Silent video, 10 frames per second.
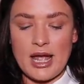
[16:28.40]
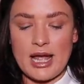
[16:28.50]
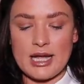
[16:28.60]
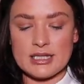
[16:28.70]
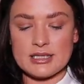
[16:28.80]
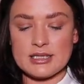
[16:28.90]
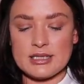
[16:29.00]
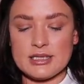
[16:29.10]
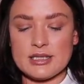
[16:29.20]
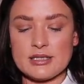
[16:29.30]

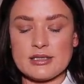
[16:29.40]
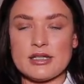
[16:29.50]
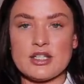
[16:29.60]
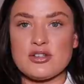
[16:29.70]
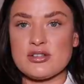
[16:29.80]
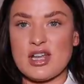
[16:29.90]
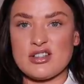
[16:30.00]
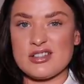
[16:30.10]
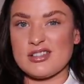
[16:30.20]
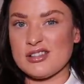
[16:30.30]
and I just
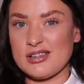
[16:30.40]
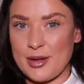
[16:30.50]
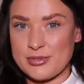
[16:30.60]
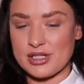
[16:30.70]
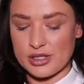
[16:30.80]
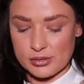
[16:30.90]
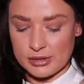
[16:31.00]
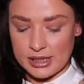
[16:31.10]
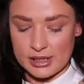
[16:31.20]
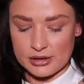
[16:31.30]

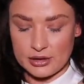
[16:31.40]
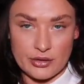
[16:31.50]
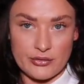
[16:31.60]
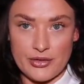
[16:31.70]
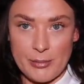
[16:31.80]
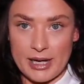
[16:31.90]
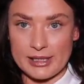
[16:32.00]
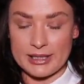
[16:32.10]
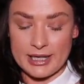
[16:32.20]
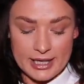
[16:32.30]
absolutely love the
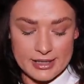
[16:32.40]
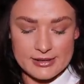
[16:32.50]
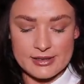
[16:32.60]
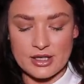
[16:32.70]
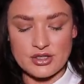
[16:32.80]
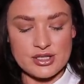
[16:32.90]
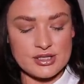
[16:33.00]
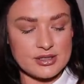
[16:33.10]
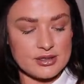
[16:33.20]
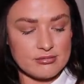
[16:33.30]
Miley kits. They're
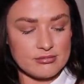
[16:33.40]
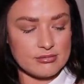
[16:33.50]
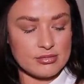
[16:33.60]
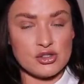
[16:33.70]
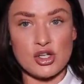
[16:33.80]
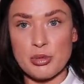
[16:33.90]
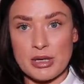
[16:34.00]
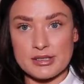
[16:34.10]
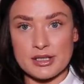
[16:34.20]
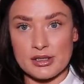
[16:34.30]
just so
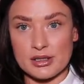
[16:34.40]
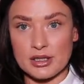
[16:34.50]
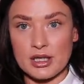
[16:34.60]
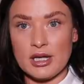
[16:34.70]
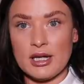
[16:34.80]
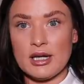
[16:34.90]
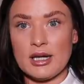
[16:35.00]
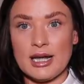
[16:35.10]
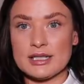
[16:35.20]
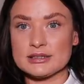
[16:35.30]
practical
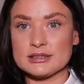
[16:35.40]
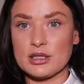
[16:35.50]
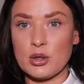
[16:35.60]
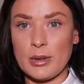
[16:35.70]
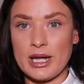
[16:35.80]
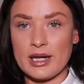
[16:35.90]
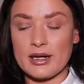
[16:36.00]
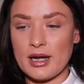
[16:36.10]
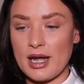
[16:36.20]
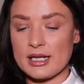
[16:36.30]
and
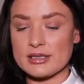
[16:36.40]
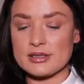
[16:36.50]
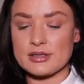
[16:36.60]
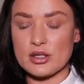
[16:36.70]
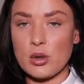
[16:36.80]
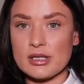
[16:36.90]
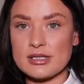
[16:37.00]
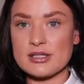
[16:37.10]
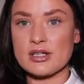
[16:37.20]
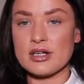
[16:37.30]
quick, and the
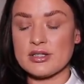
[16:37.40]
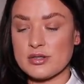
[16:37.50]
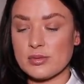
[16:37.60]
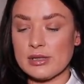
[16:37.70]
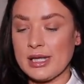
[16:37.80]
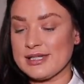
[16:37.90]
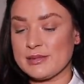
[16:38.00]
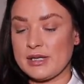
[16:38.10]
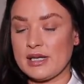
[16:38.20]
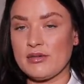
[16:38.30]
quality is good. This will
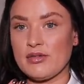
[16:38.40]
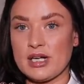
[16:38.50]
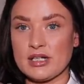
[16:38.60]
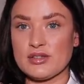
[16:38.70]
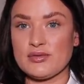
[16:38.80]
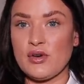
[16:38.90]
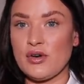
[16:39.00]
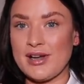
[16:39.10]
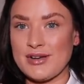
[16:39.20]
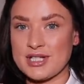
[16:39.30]
last me for the next 4
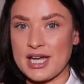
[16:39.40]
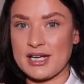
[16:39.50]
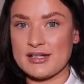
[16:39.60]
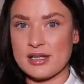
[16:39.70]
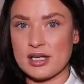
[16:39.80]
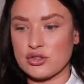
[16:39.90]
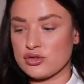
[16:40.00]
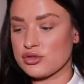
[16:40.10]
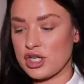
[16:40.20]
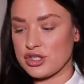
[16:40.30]
or 5 days, and then I'll
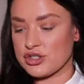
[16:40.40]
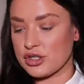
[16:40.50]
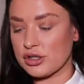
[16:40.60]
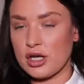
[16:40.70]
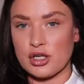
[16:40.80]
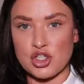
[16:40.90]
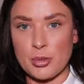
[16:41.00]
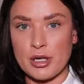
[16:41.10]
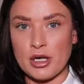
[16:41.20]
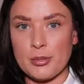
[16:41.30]
just change the colour, I'll
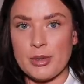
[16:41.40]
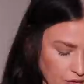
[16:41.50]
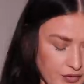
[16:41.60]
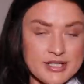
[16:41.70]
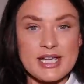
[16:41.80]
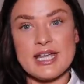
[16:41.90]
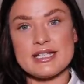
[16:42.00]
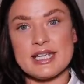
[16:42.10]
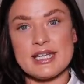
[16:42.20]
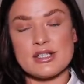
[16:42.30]
top it up. This
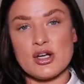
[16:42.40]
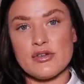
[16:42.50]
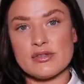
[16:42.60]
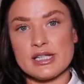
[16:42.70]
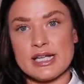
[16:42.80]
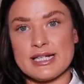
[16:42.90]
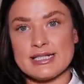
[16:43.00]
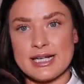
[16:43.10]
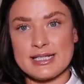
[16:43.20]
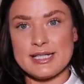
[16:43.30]
kit is currently
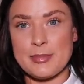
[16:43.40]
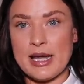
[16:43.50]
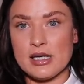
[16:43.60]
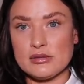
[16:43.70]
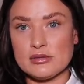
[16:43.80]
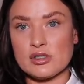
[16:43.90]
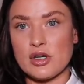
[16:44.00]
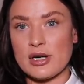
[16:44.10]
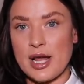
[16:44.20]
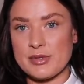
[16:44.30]
£90
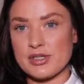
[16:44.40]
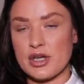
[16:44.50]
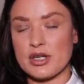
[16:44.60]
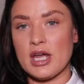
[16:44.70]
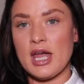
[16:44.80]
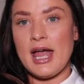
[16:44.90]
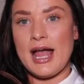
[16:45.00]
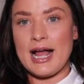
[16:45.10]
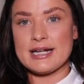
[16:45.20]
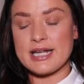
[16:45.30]
on Amazon,
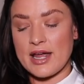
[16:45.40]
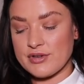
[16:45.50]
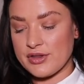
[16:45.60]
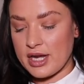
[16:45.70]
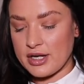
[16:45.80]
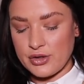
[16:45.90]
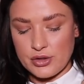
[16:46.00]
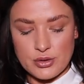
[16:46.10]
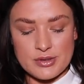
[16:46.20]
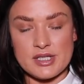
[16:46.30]
and everything
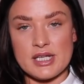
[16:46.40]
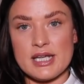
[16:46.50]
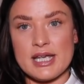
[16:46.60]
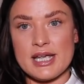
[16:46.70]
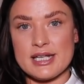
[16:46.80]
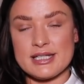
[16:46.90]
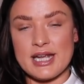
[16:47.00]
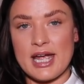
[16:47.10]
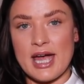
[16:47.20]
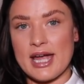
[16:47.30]
that you see here
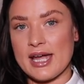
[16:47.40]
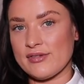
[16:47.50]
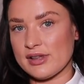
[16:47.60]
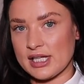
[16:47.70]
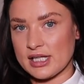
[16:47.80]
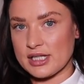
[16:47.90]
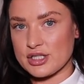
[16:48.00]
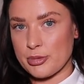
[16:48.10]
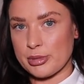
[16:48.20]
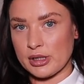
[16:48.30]
today I have
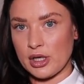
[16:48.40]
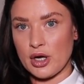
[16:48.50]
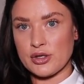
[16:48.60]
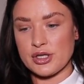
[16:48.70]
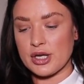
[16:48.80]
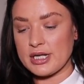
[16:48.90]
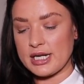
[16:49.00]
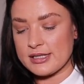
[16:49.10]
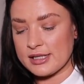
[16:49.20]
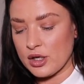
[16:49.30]
linked below, so you can
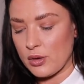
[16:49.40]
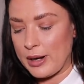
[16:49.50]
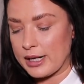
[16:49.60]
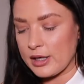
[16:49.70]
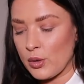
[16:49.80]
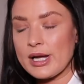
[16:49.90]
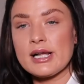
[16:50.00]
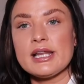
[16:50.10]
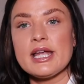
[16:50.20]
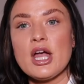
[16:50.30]
easily
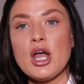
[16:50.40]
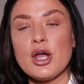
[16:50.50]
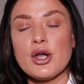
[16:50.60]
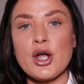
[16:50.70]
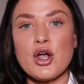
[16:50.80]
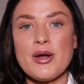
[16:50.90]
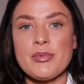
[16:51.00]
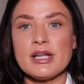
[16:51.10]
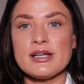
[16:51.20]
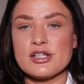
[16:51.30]
quickly go grab
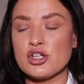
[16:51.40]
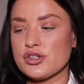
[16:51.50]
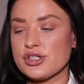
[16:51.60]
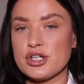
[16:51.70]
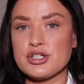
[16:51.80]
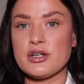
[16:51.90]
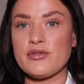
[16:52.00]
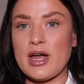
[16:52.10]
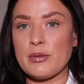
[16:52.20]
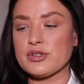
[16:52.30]
the link so you're not searching
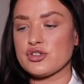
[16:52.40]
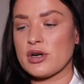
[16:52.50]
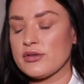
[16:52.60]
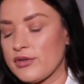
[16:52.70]
for hours to try